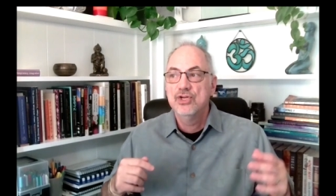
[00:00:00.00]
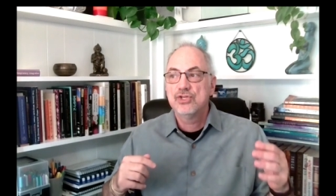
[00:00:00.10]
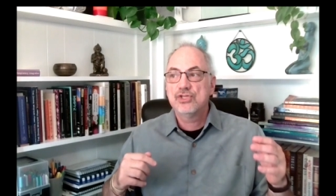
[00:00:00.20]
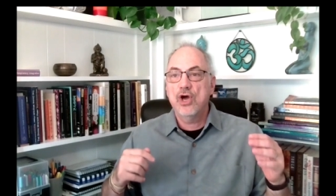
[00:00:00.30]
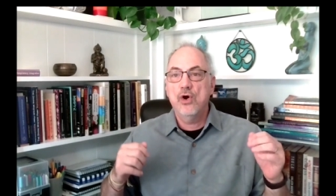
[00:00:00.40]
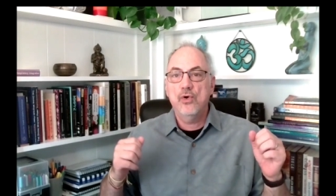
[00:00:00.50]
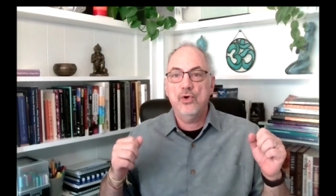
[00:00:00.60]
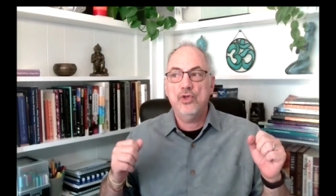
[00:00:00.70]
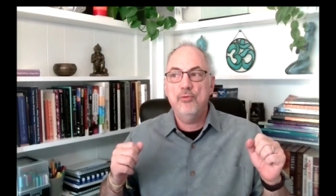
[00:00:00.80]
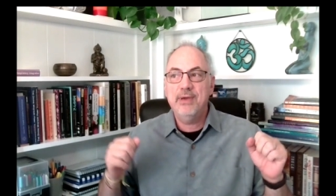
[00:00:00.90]

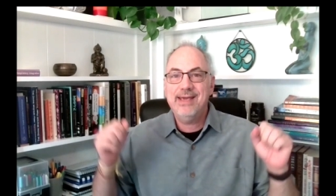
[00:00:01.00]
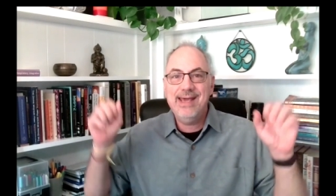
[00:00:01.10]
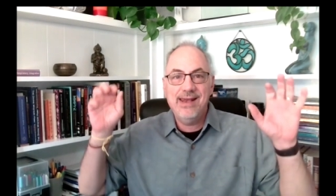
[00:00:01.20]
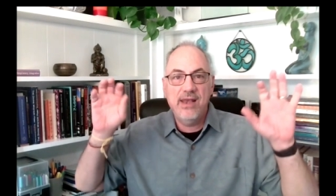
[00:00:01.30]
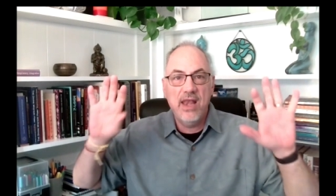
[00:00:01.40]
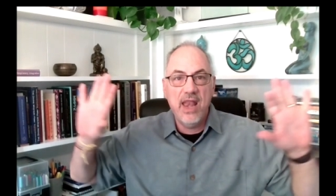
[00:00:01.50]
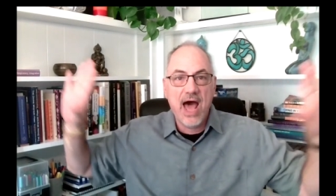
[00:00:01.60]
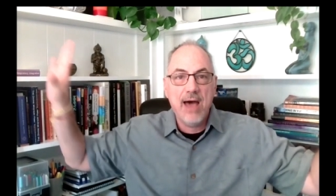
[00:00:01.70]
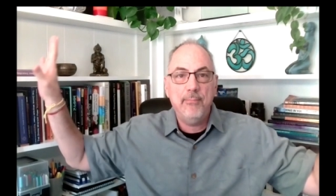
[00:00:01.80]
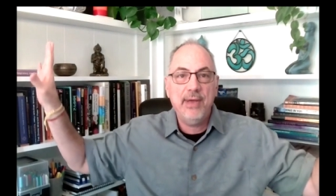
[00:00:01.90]
So you begin
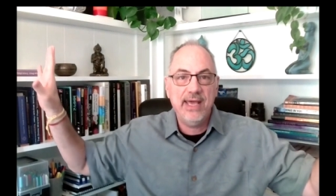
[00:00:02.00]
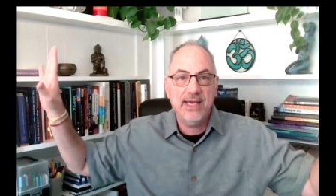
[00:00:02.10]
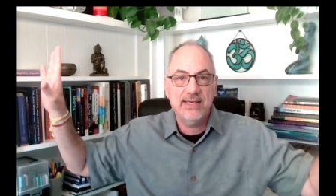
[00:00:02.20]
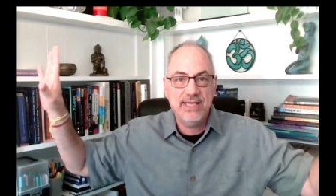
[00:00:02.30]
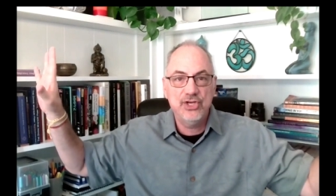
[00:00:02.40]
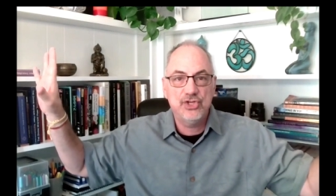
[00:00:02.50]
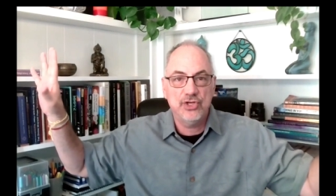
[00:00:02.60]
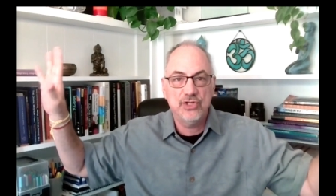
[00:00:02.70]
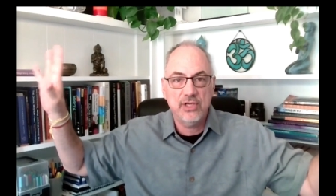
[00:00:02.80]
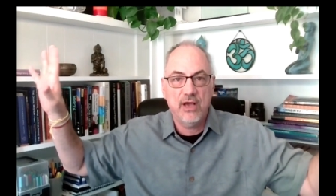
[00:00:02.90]
not paying
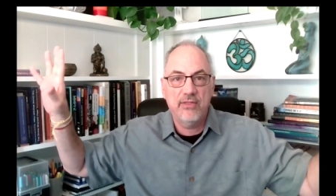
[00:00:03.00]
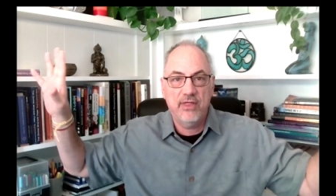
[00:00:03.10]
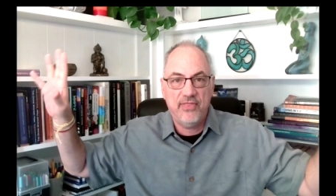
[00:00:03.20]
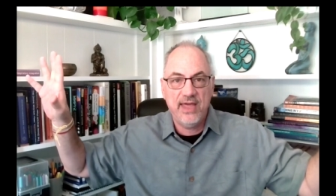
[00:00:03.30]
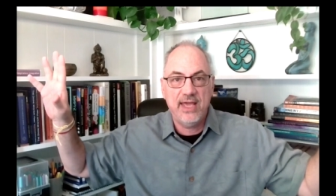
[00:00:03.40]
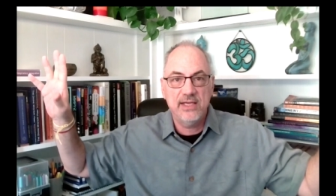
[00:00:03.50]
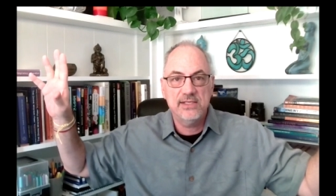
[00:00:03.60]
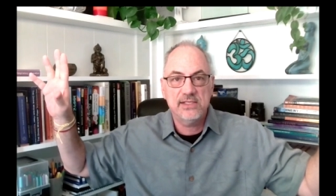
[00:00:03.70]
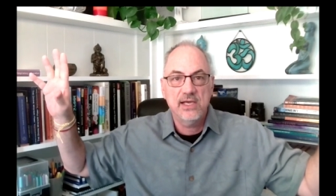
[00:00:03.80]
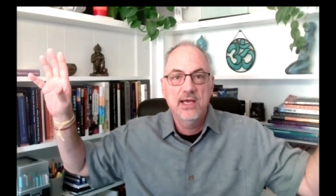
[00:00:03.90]
attention to other
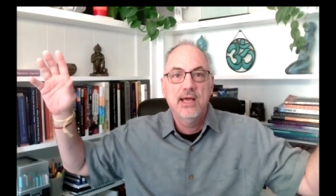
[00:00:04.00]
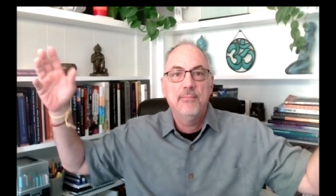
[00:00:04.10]
things